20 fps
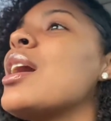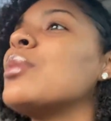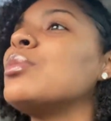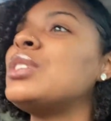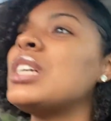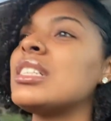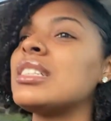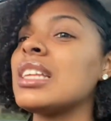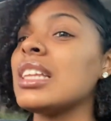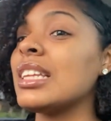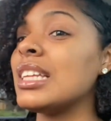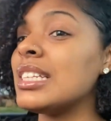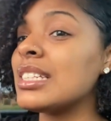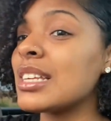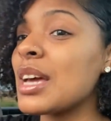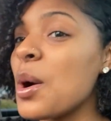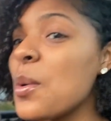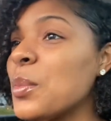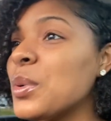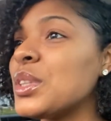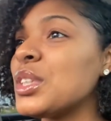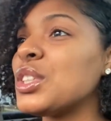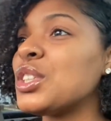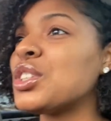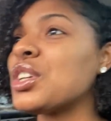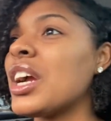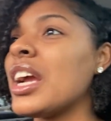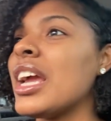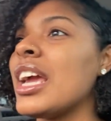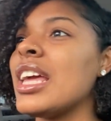just at least come with it
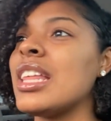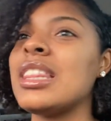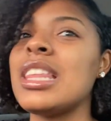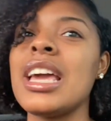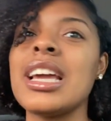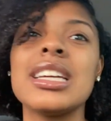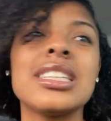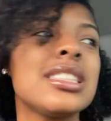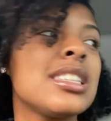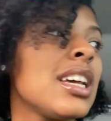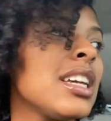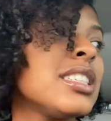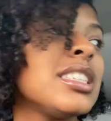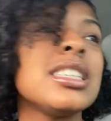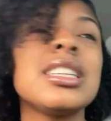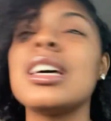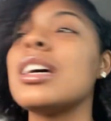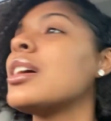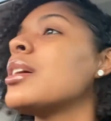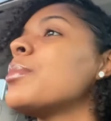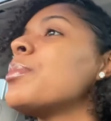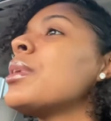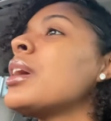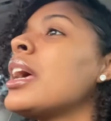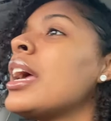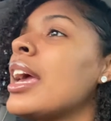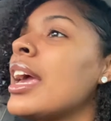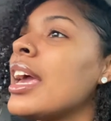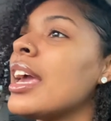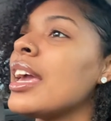straight, and they could touch it up
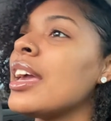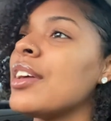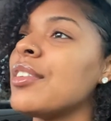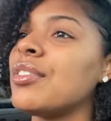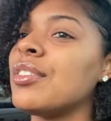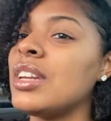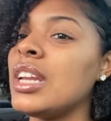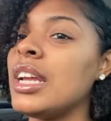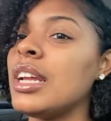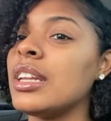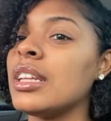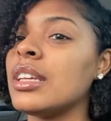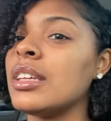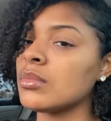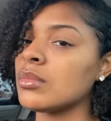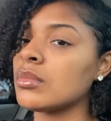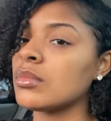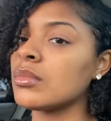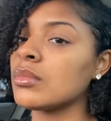if needed.